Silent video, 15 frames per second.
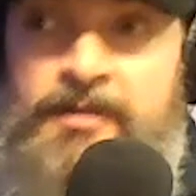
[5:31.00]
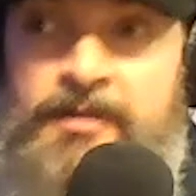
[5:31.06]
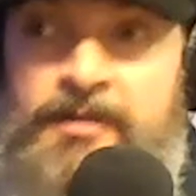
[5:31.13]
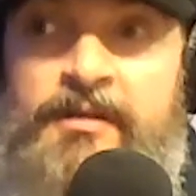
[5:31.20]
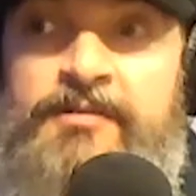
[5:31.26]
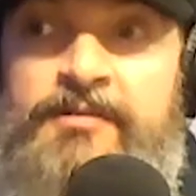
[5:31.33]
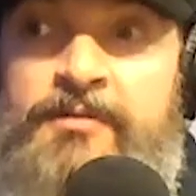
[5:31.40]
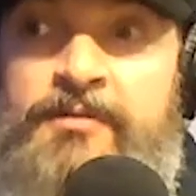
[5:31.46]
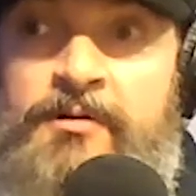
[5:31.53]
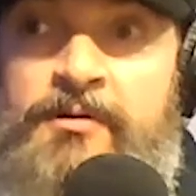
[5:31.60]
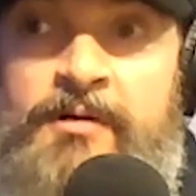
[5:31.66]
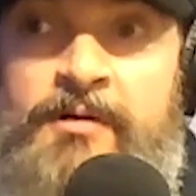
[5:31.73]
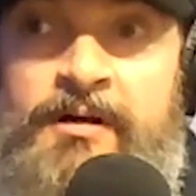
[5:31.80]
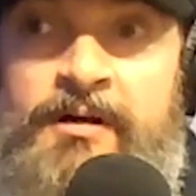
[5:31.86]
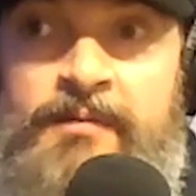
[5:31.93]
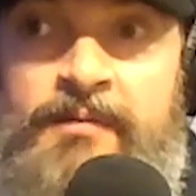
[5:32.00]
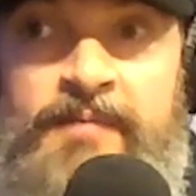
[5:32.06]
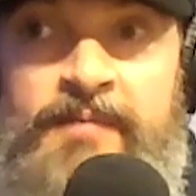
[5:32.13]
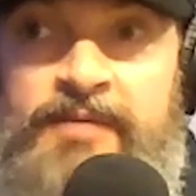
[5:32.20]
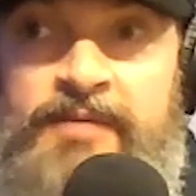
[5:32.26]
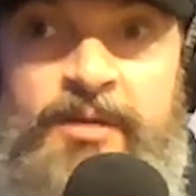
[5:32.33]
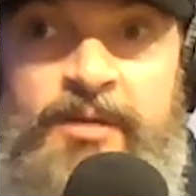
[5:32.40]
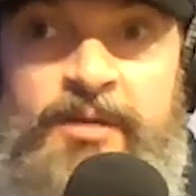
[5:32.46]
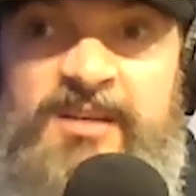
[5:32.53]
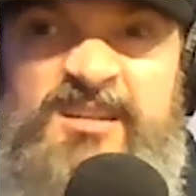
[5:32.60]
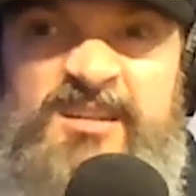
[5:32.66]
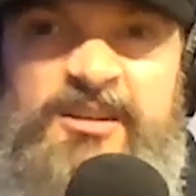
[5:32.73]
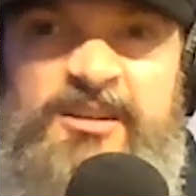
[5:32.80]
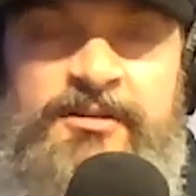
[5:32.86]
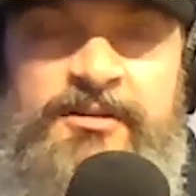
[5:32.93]
So um, that's what I
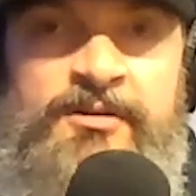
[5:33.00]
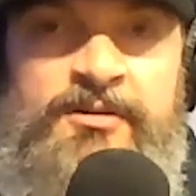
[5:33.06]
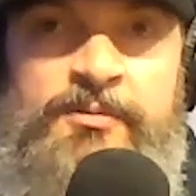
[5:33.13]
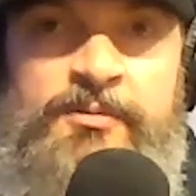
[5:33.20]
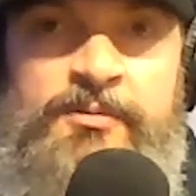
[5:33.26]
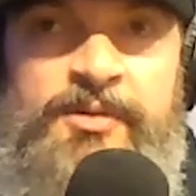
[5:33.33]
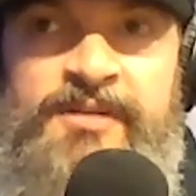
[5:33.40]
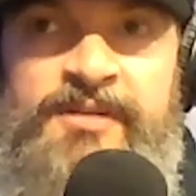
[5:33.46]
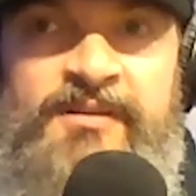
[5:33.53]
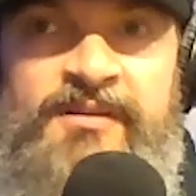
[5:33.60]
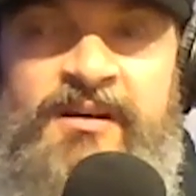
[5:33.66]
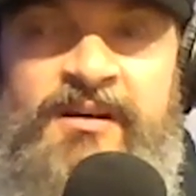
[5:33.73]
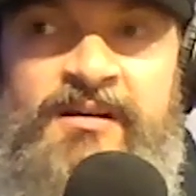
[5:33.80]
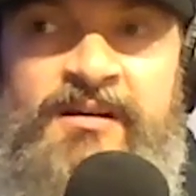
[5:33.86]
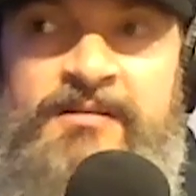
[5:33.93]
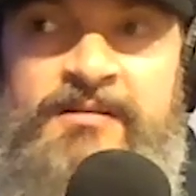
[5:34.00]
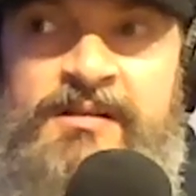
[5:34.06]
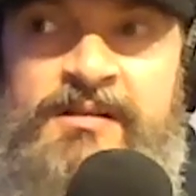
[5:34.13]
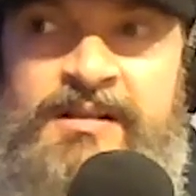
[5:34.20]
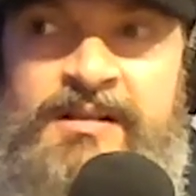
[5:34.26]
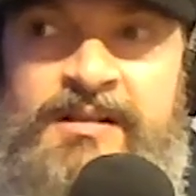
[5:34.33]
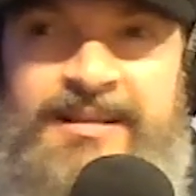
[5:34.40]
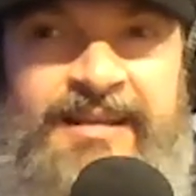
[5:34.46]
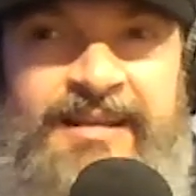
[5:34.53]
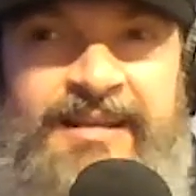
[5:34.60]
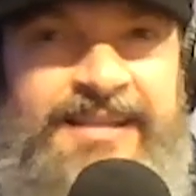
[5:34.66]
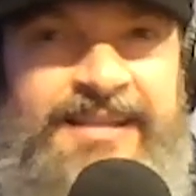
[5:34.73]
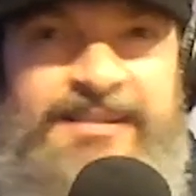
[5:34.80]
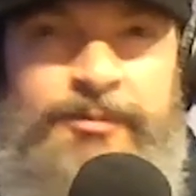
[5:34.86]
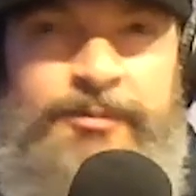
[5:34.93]
continue to do. But uh, like I
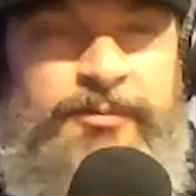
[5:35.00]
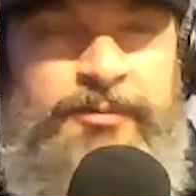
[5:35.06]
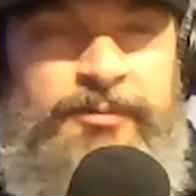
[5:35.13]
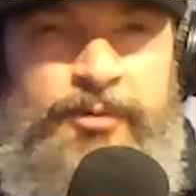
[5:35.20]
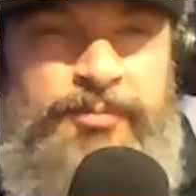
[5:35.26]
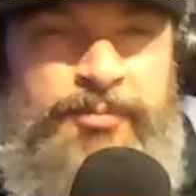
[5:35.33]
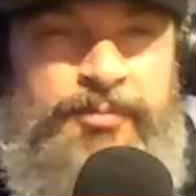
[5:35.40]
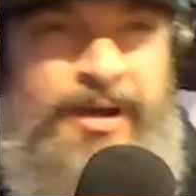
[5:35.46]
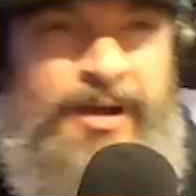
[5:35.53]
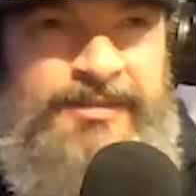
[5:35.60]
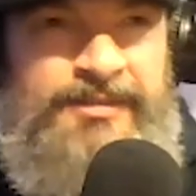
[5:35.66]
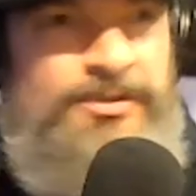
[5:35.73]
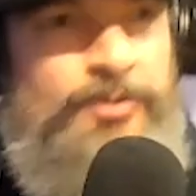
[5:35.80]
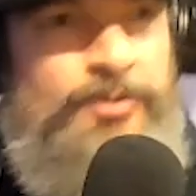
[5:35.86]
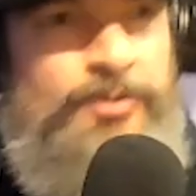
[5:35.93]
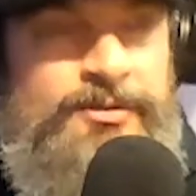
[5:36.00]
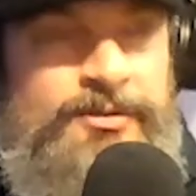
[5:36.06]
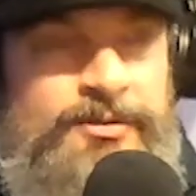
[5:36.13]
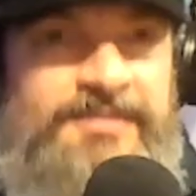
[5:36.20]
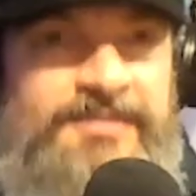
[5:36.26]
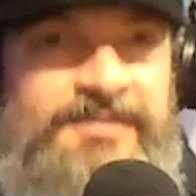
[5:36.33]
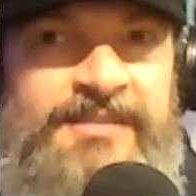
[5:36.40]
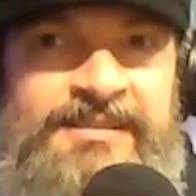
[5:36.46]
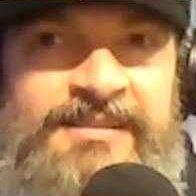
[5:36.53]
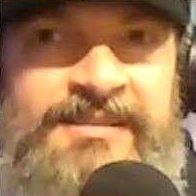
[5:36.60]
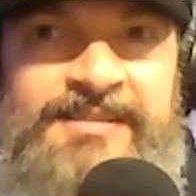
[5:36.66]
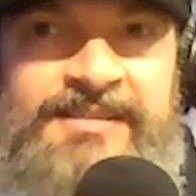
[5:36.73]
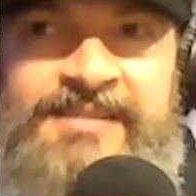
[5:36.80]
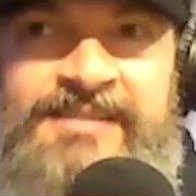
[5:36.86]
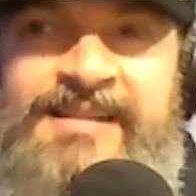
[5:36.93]
said, with, with private schools, it's it's
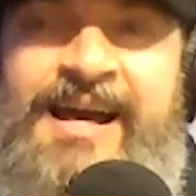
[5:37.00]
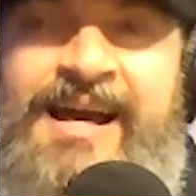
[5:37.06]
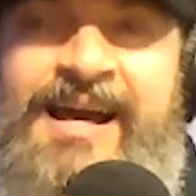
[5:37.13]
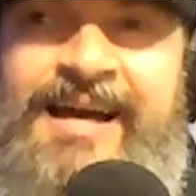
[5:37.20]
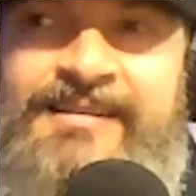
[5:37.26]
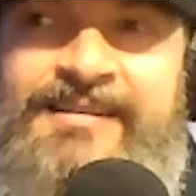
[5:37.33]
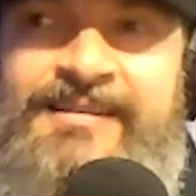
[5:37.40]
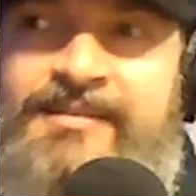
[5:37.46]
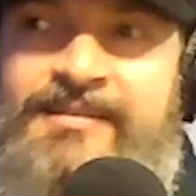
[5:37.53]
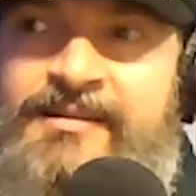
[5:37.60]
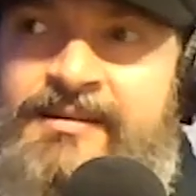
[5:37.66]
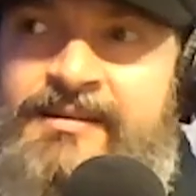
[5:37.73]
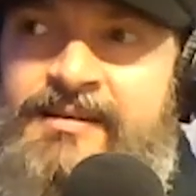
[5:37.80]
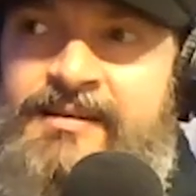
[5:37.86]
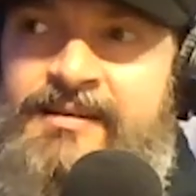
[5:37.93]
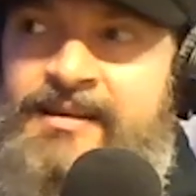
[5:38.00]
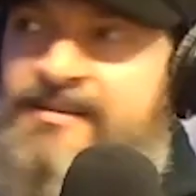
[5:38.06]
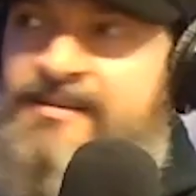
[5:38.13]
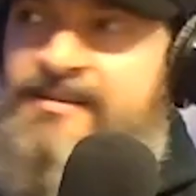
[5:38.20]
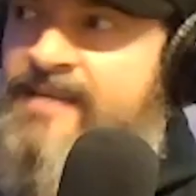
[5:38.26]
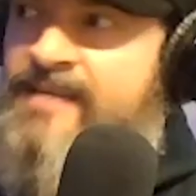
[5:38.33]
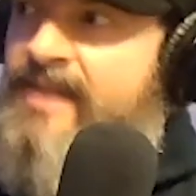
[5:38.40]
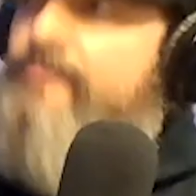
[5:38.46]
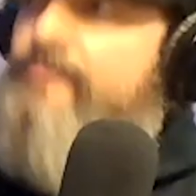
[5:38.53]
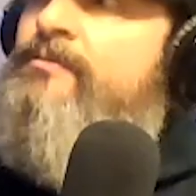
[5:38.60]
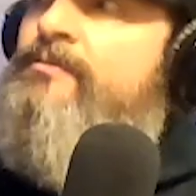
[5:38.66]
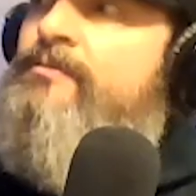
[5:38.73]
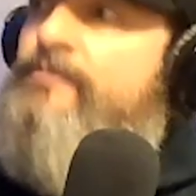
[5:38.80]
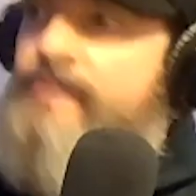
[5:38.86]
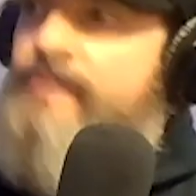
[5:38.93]
it's not it's not
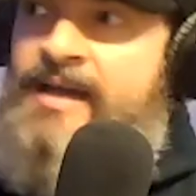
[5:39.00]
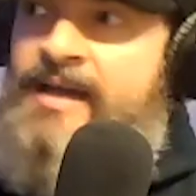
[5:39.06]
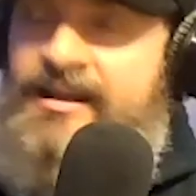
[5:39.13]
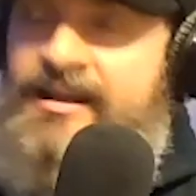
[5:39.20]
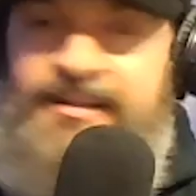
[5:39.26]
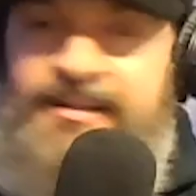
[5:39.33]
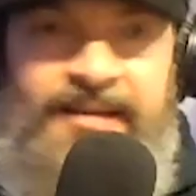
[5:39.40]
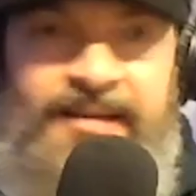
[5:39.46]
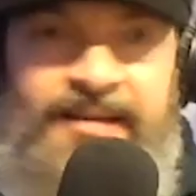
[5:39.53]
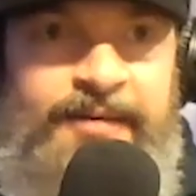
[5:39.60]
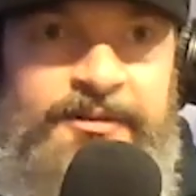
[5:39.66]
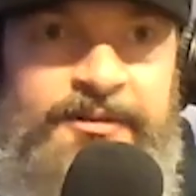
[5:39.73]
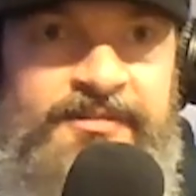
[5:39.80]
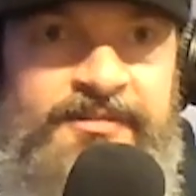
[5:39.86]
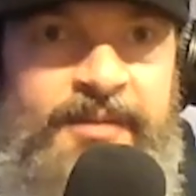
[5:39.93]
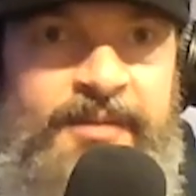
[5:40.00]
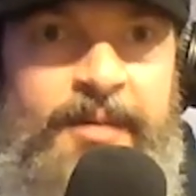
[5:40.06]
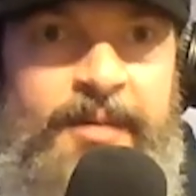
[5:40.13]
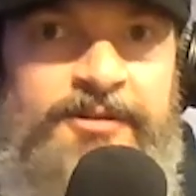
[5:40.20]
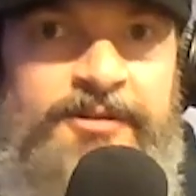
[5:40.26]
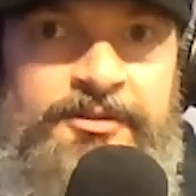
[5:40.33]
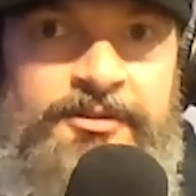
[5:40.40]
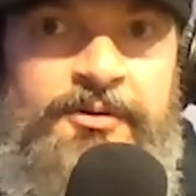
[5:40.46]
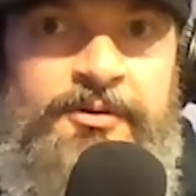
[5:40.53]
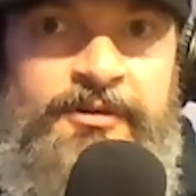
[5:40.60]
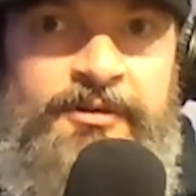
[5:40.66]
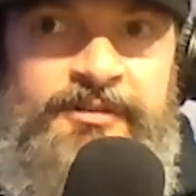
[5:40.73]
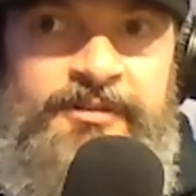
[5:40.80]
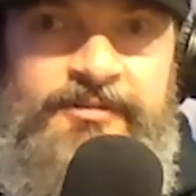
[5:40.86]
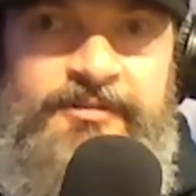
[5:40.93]
reality like when you step out your door.
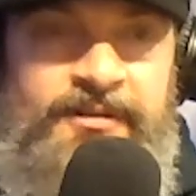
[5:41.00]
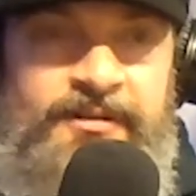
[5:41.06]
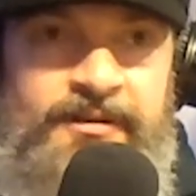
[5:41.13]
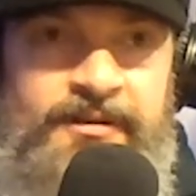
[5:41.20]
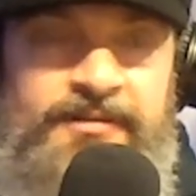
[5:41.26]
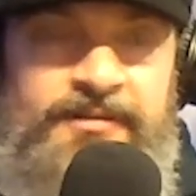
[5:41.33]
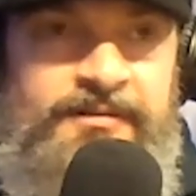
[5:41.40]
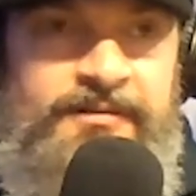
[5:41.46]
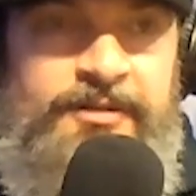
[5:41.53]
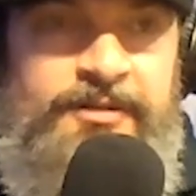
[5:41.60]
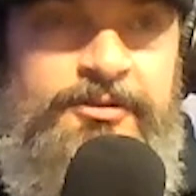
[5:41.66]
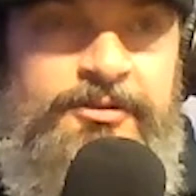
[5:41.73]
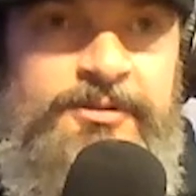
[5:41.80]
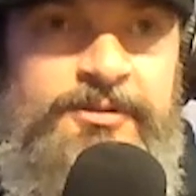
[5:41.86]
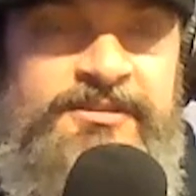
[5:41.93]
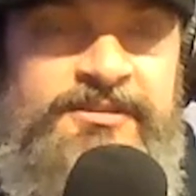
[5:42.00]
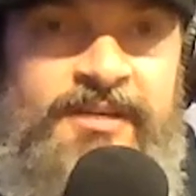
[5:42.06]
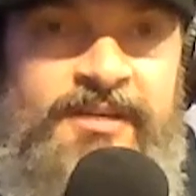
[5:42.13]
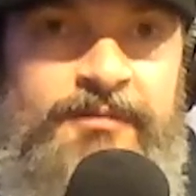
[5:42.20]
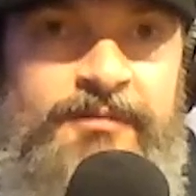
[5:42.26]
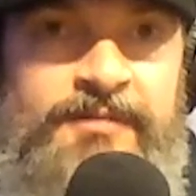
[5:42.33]
It's uh, unto itself,